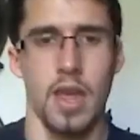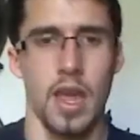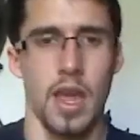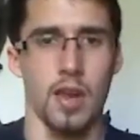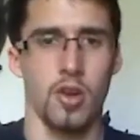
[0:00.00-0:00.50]

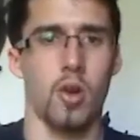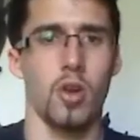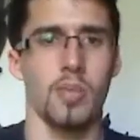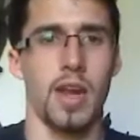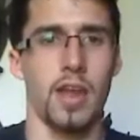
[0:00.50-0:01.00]
and you
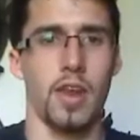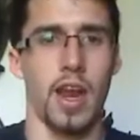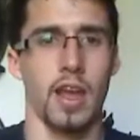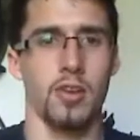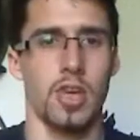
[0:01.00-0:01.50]
hold them in either
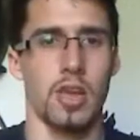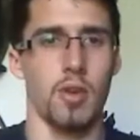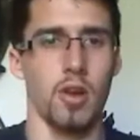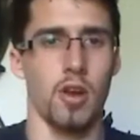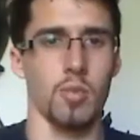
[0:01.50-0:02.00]
hand. You keep
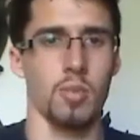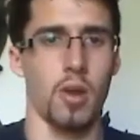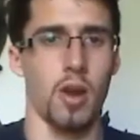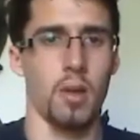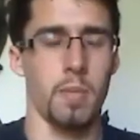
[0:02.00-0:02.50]
your arms
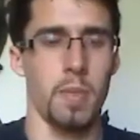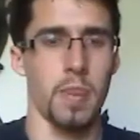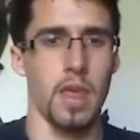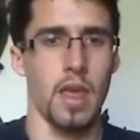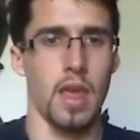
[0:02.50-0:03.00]
apart,
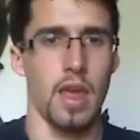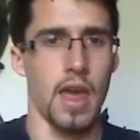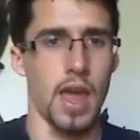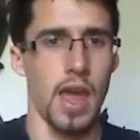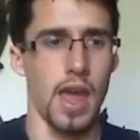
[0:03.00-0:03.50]

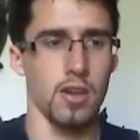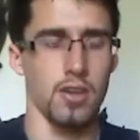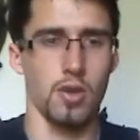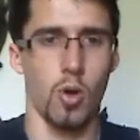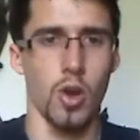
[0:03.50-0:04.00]
and
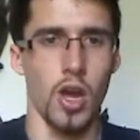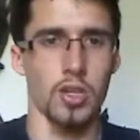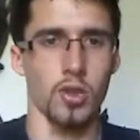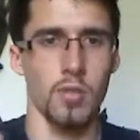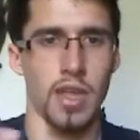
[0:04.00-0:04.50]
you hold
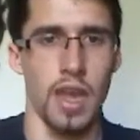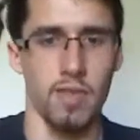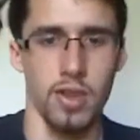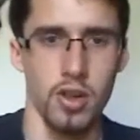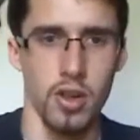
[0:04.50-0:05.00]
on to them, and they have
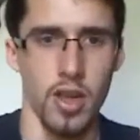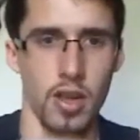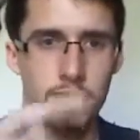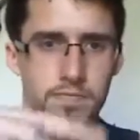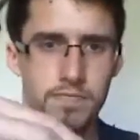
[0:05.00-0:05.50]
a little
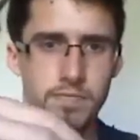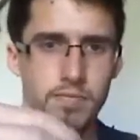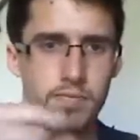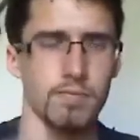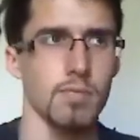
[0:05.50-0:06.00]

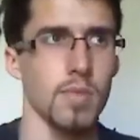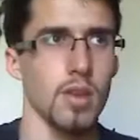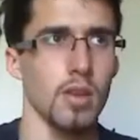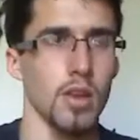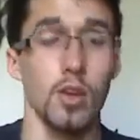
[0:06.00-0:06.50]

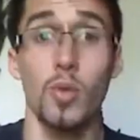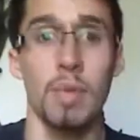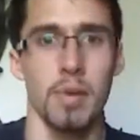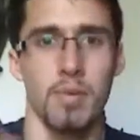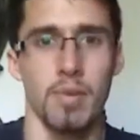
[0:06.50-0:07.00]
a
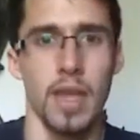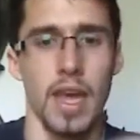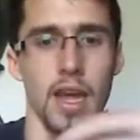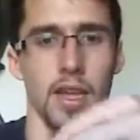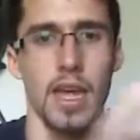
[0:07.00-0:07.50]
grip
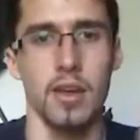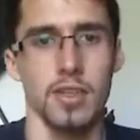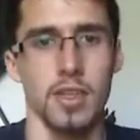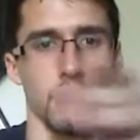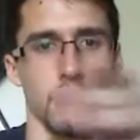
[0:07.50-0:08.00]
that
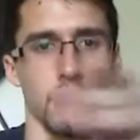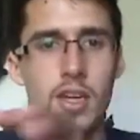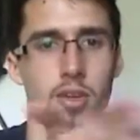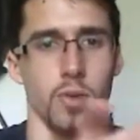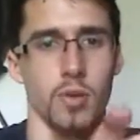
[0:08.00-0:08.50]
allows the
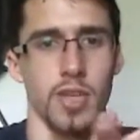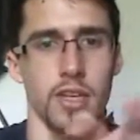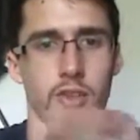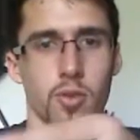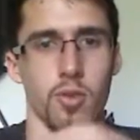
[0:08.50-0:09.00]
rod to
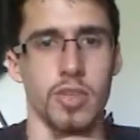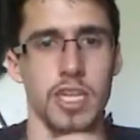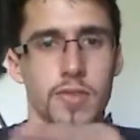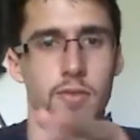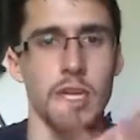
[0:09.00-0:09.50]
rotate, so it
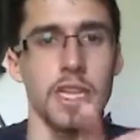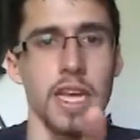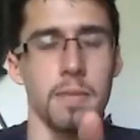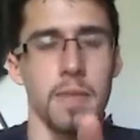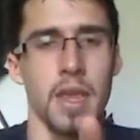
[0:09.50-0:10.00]
rotates
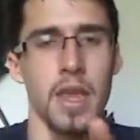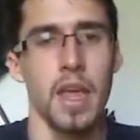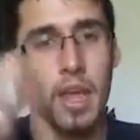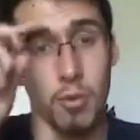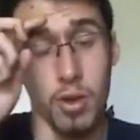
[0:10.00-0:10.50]
freely.
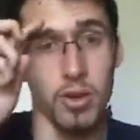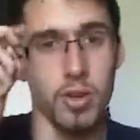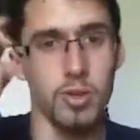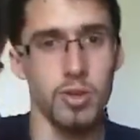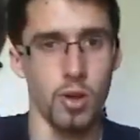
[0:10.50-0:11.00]
And what you
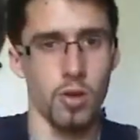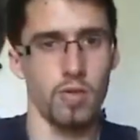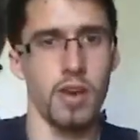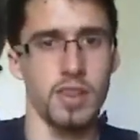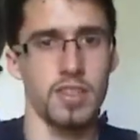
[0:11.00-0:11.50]
do is you hold very